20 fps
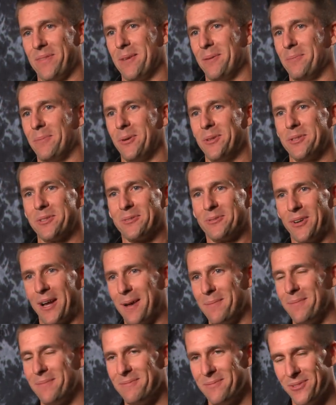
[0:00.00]
the most
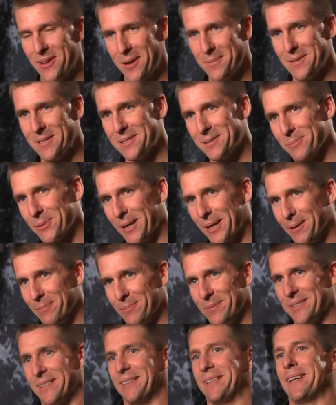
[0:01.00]
fam famous
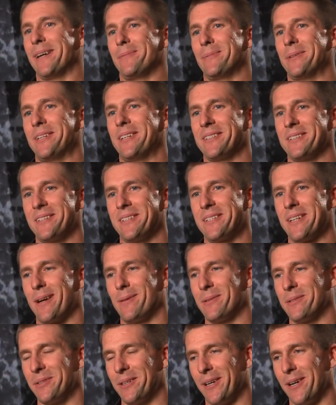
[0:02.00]
problems in computational
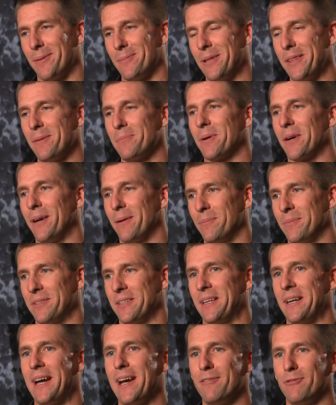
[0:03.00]
geometry are, but the
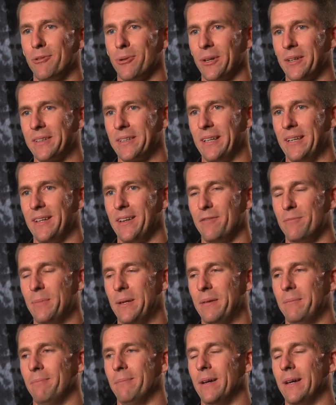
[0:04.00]
problems that I've worked in have
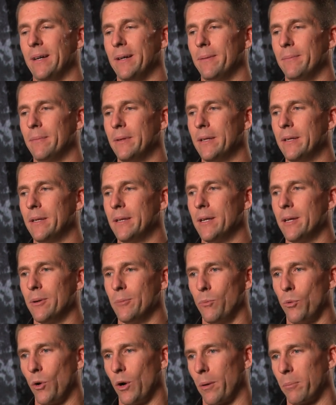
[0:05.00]
been um,
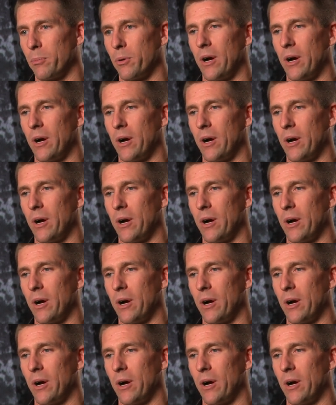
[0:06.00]
more